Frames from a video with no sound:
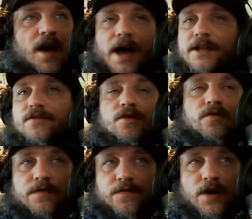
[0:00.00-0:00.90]
I don't know
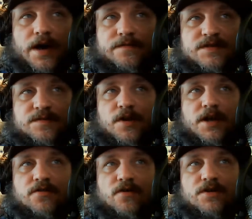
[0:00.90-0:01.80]
if you have
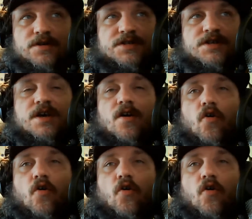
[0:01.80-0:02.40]
simulators,